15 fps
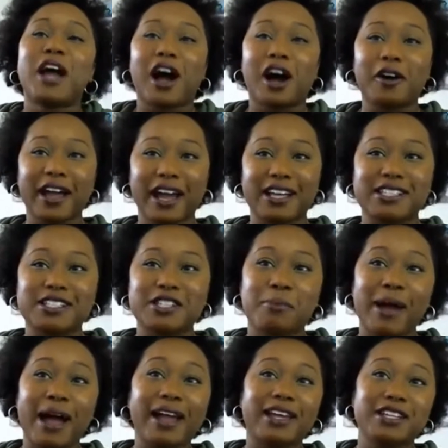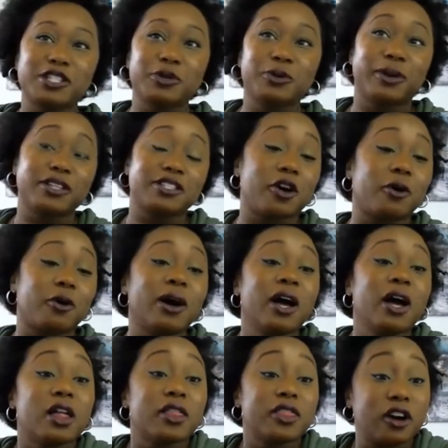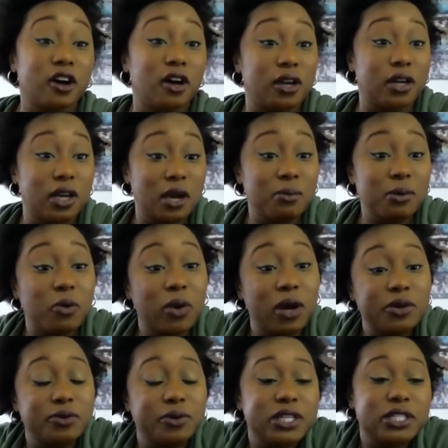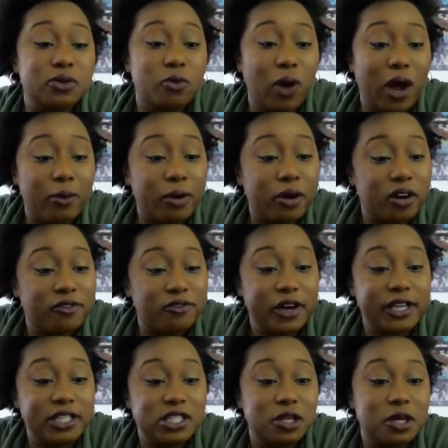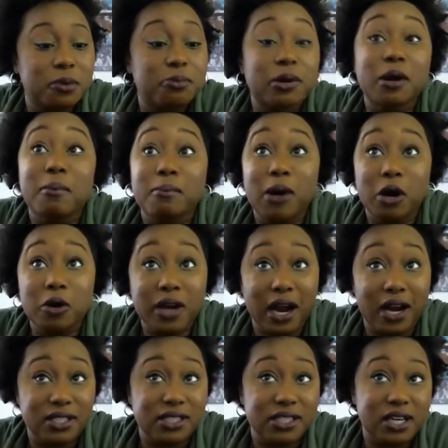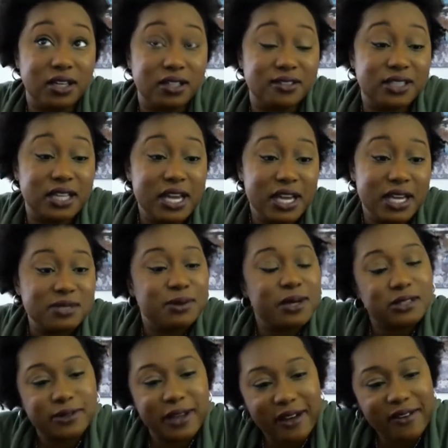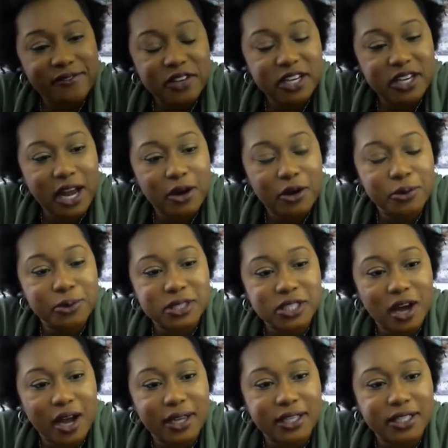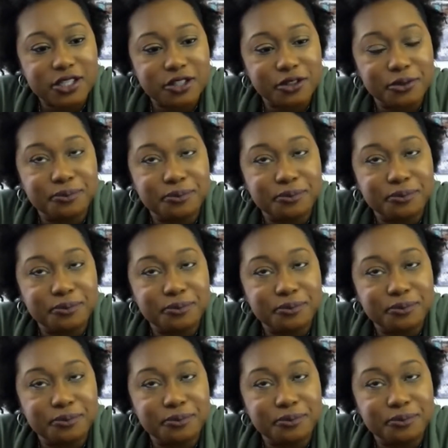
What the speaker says: Okay, so back into it. So the number one reason why we're afraid to promote ourselves is because we haven't figured out who we're talking to.